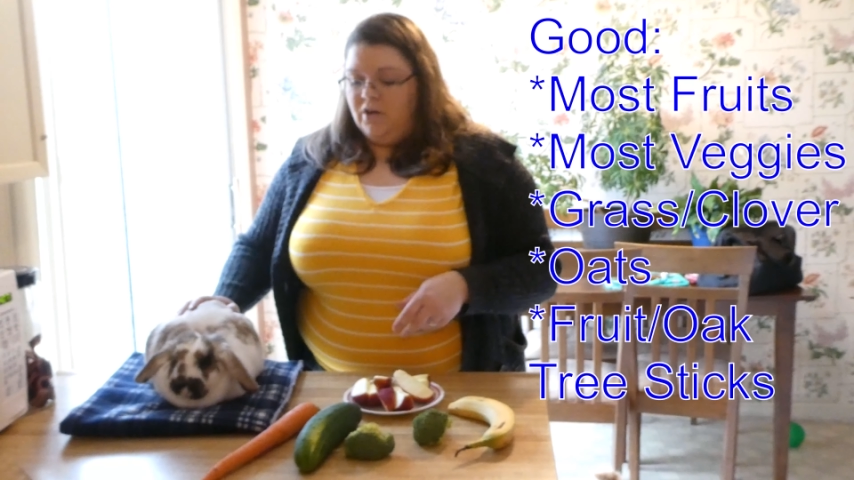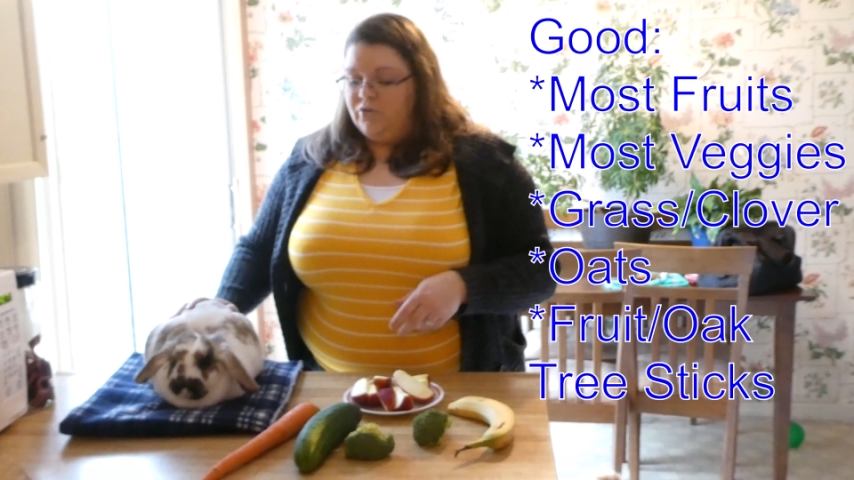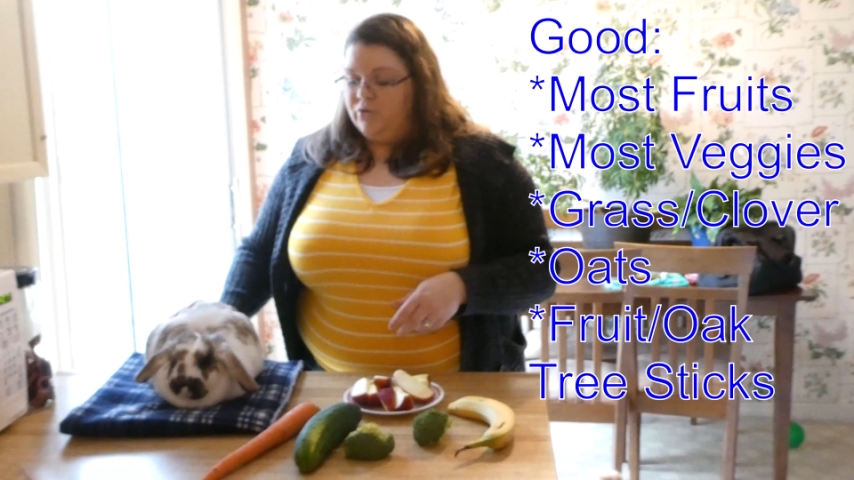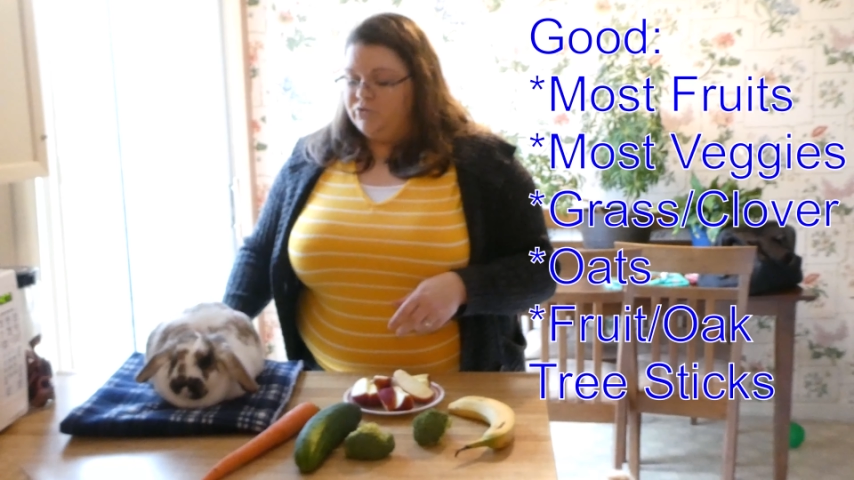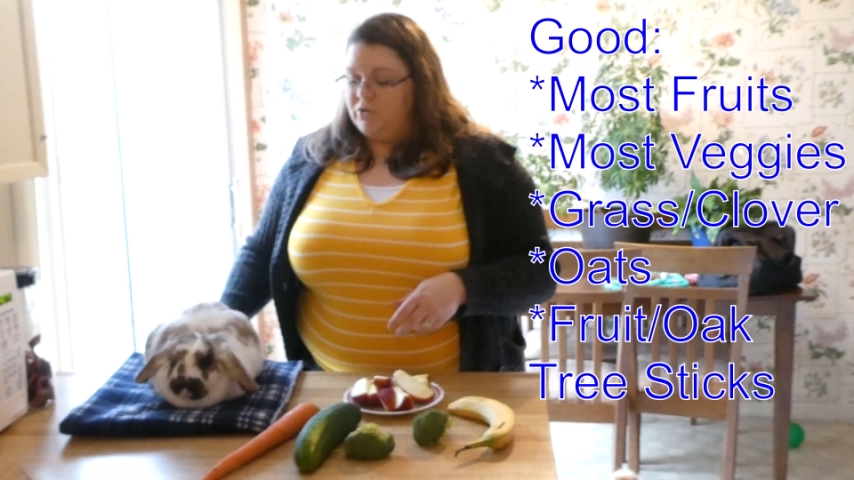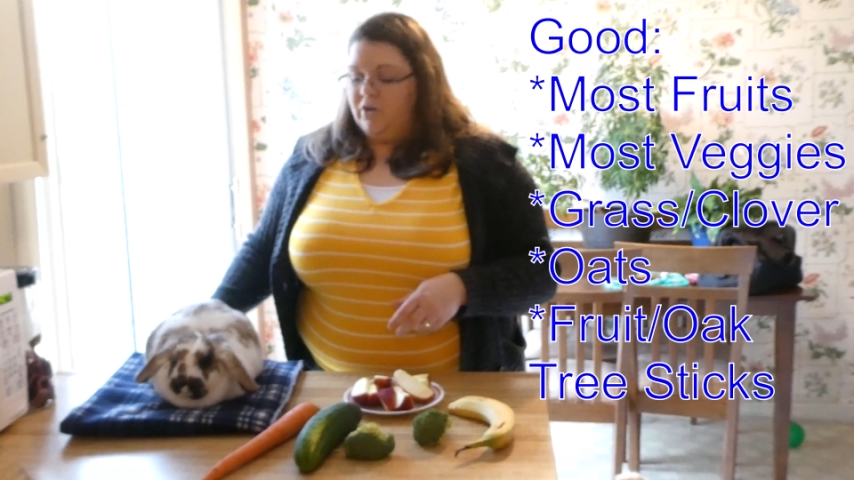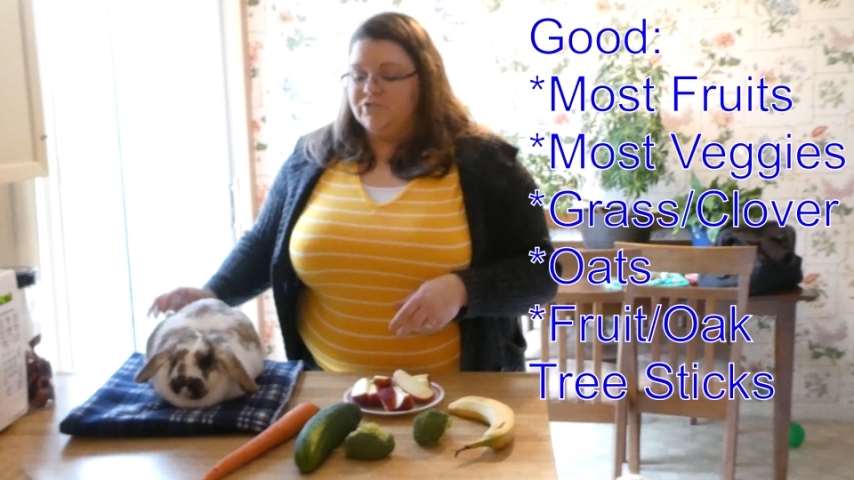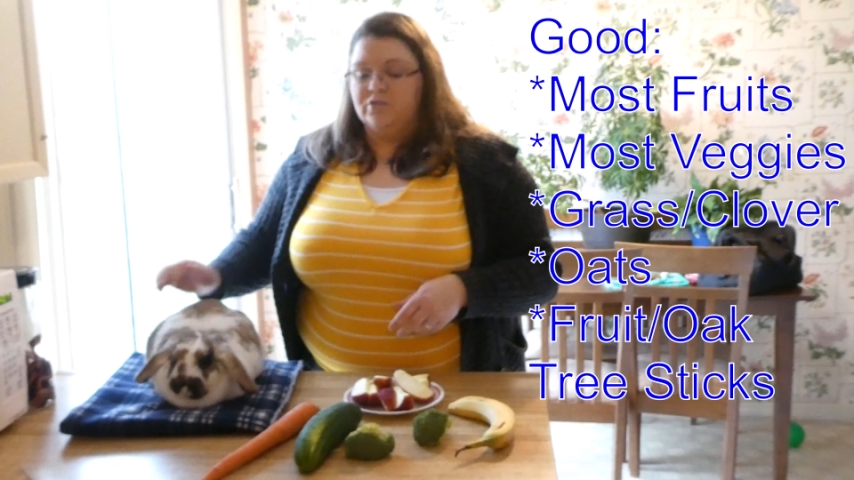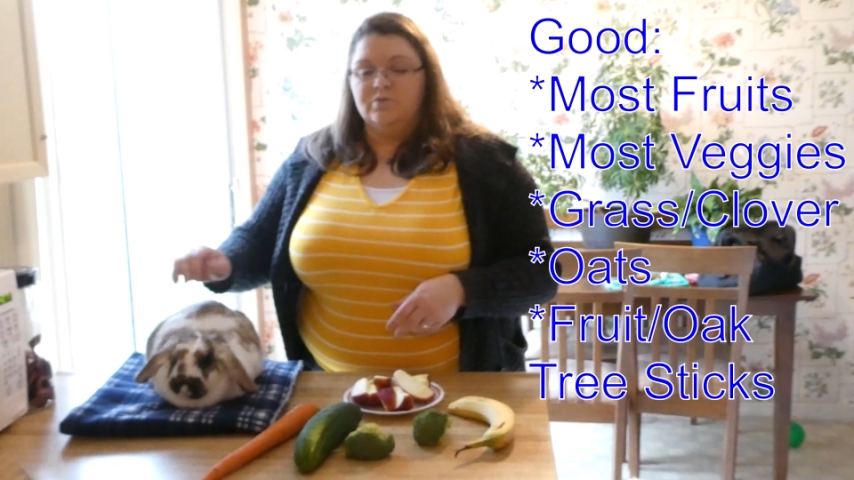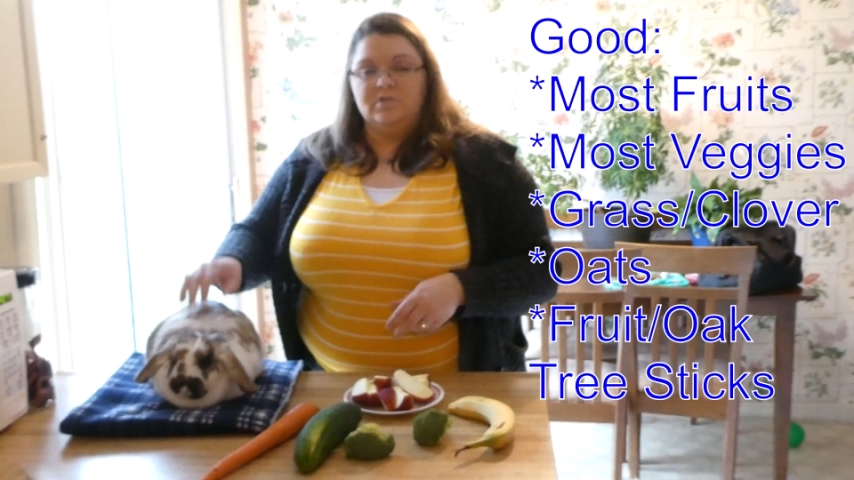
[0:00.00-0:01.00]
those are
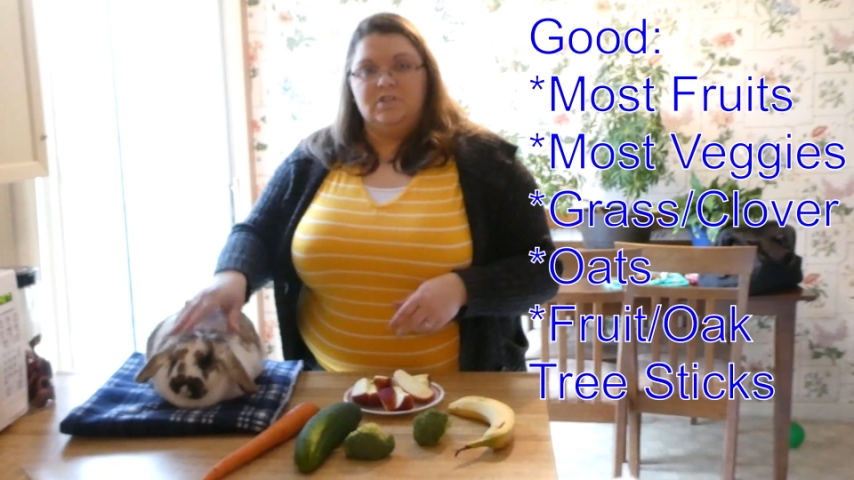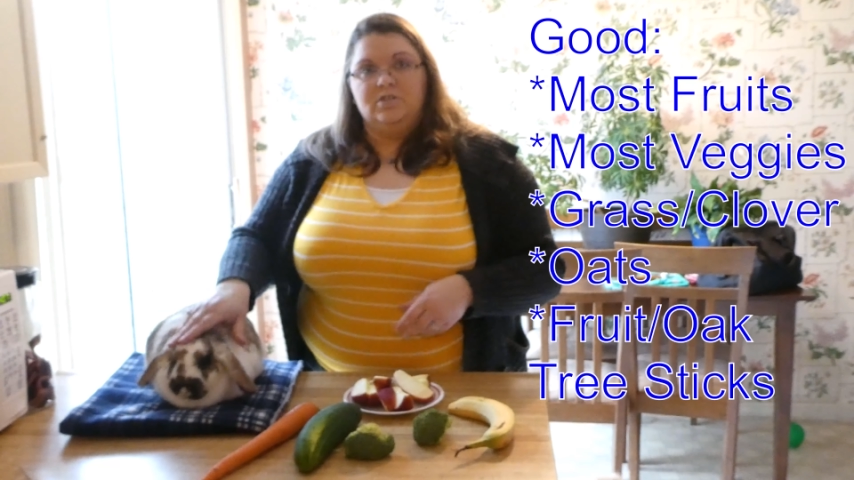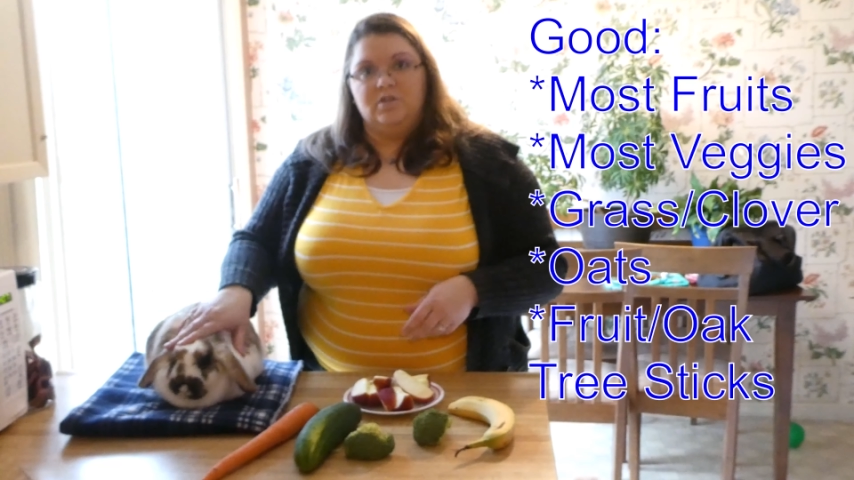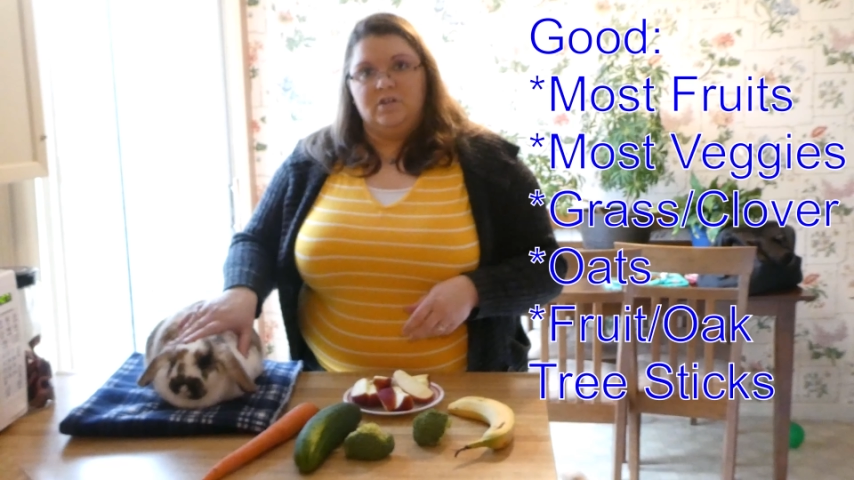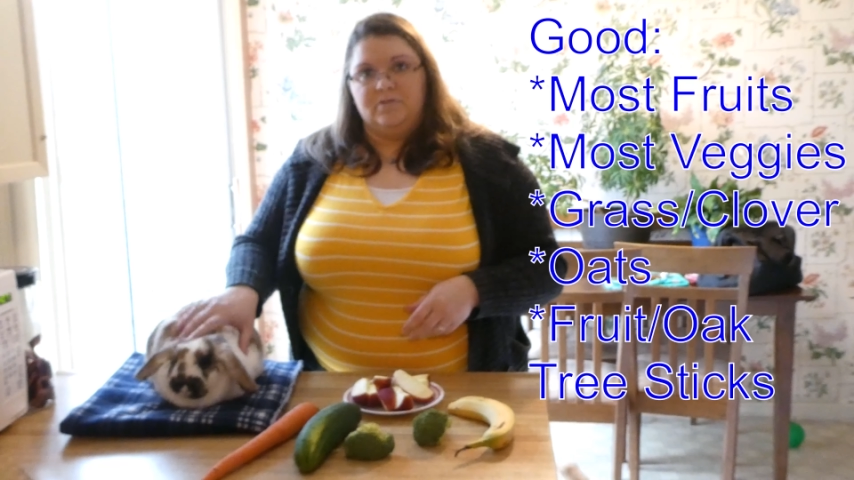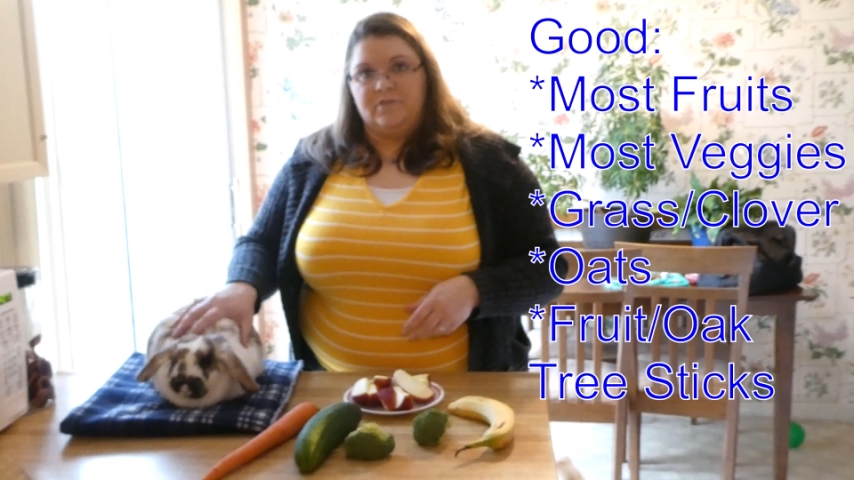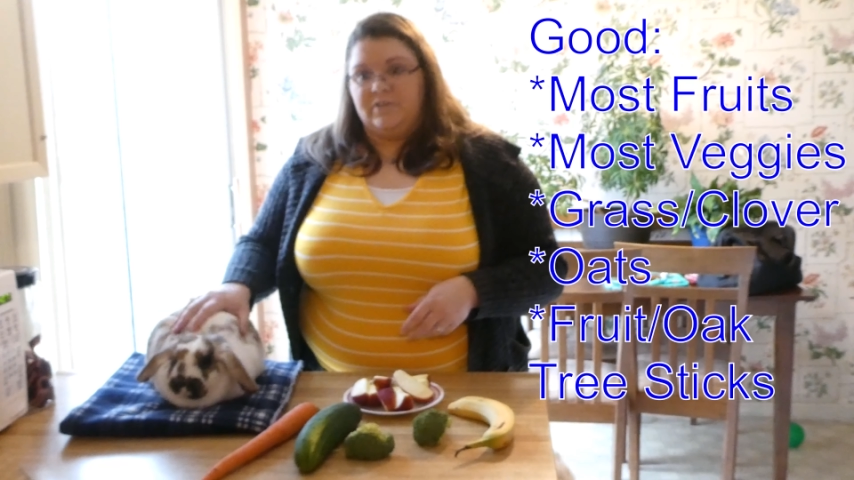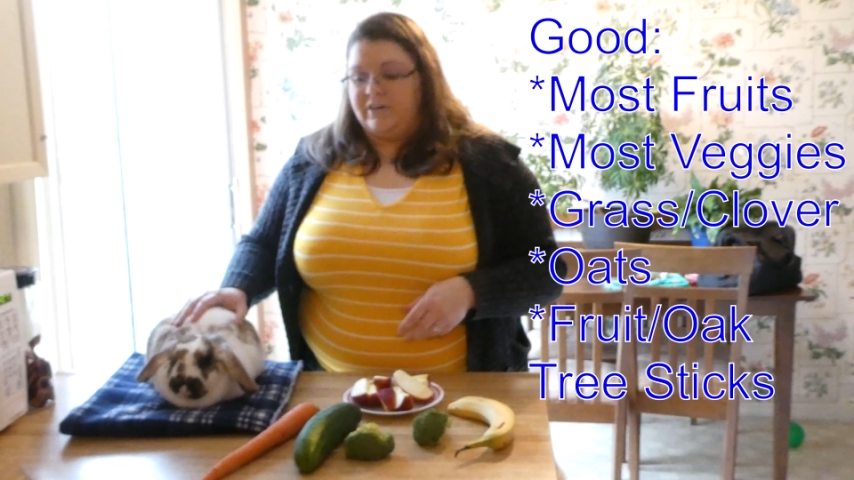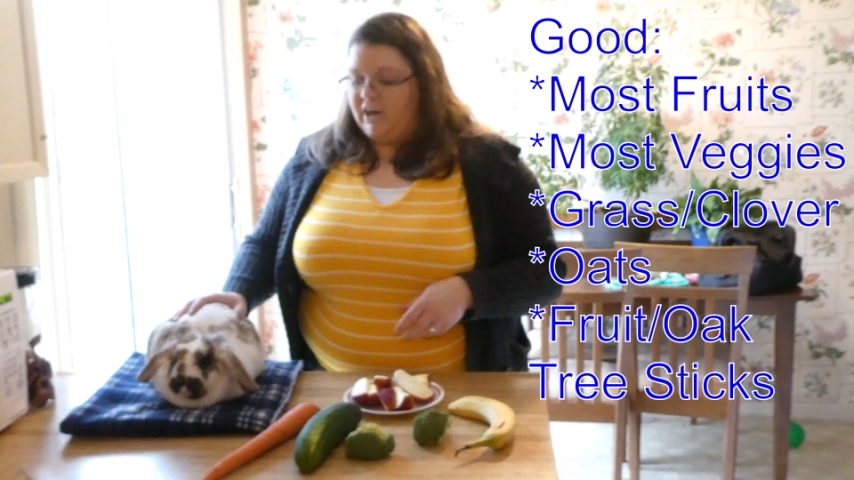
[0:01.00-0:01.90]
also really good for their